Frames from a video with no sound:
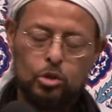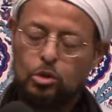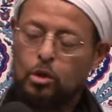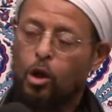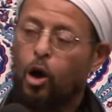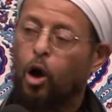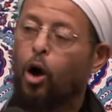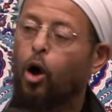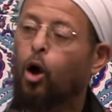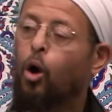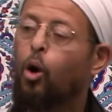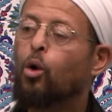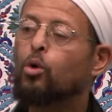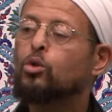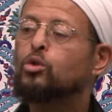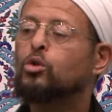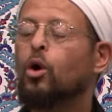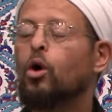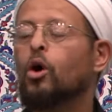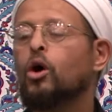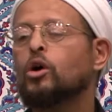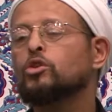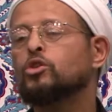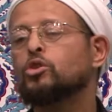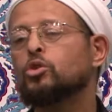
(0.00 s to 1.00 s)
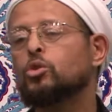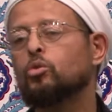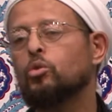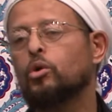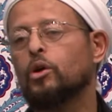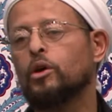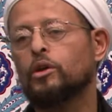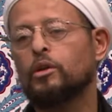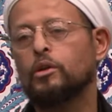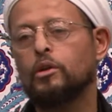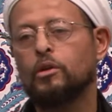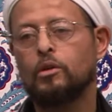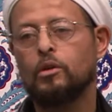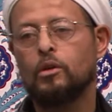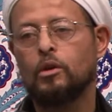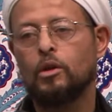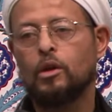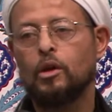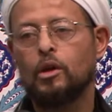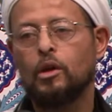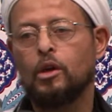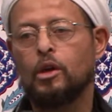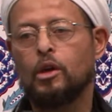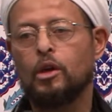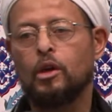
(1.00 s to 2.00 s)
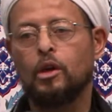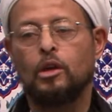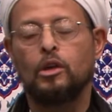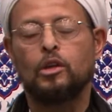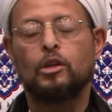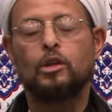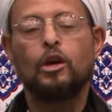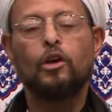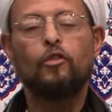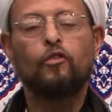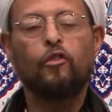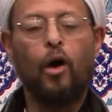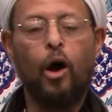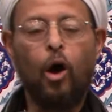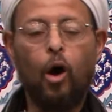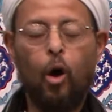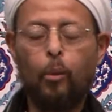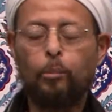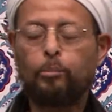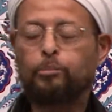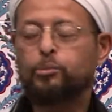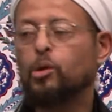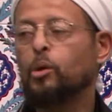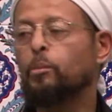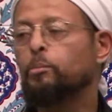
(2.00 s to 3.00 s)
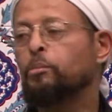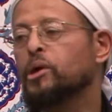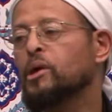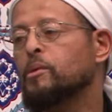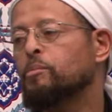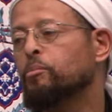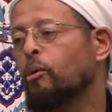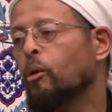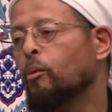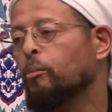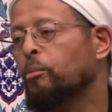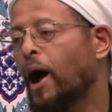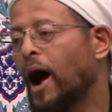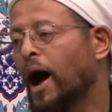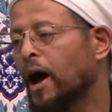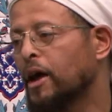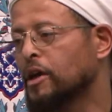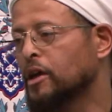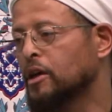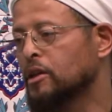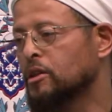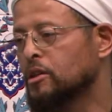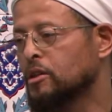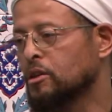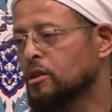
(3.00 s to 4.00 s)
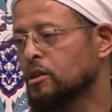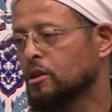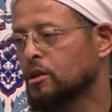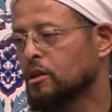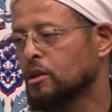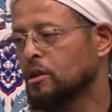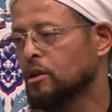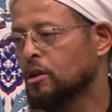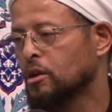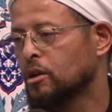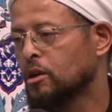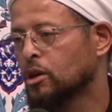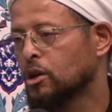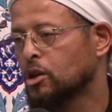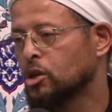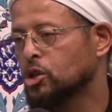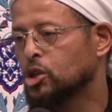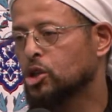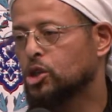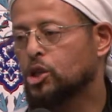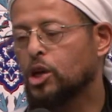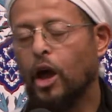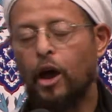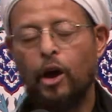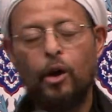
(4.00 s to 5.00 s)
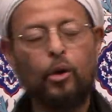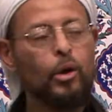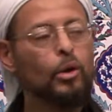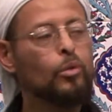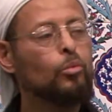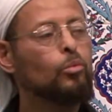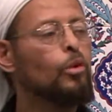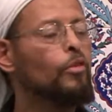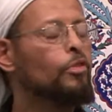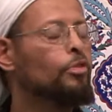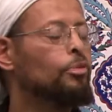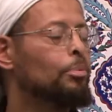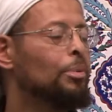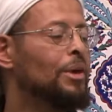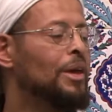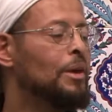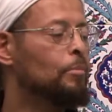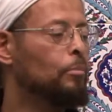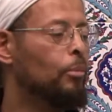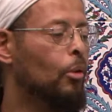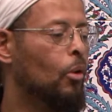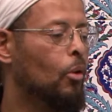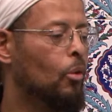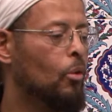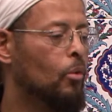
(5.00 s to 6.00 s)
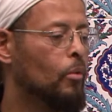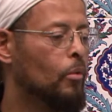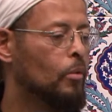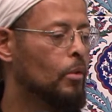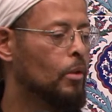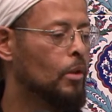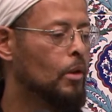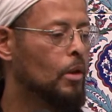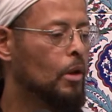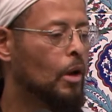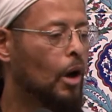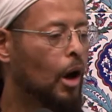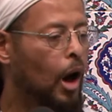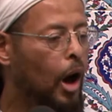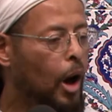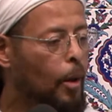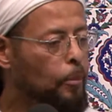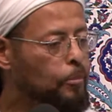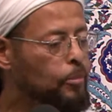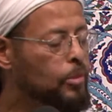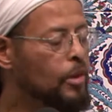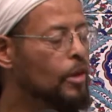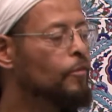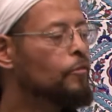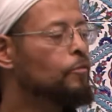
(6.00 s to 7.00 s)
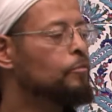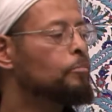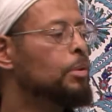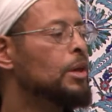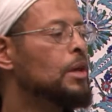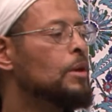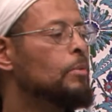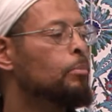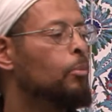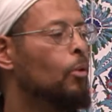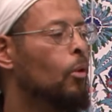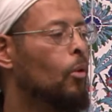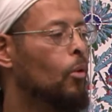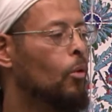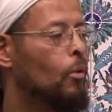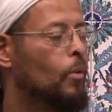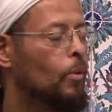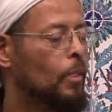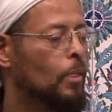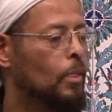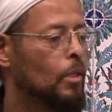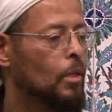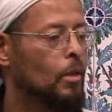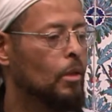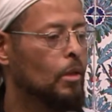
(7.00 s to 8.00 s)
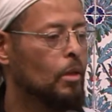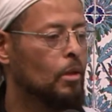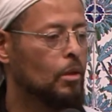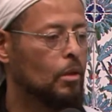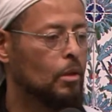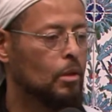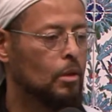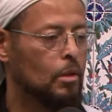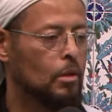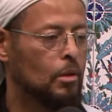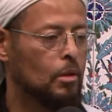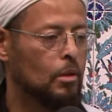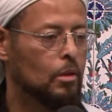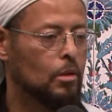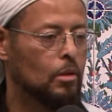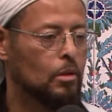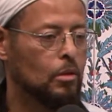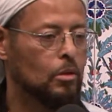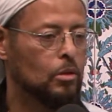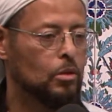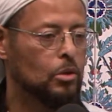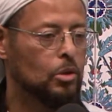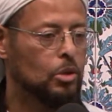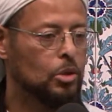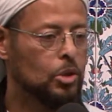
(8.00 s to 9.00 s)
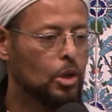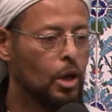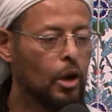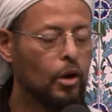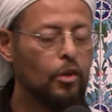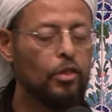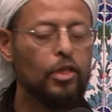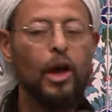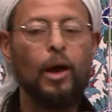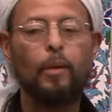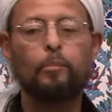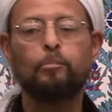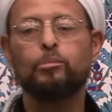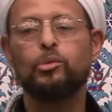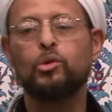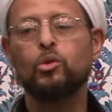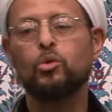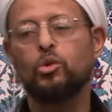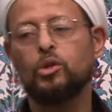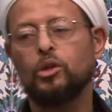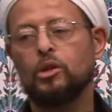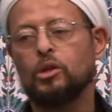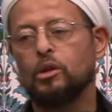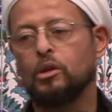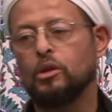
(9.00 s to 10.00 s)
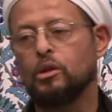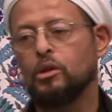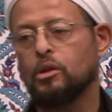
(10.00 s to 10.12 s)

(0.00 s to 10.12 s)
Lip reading: Hold on to it. Give hope to people by it. Share it with people. Uplift people. Share that beauty.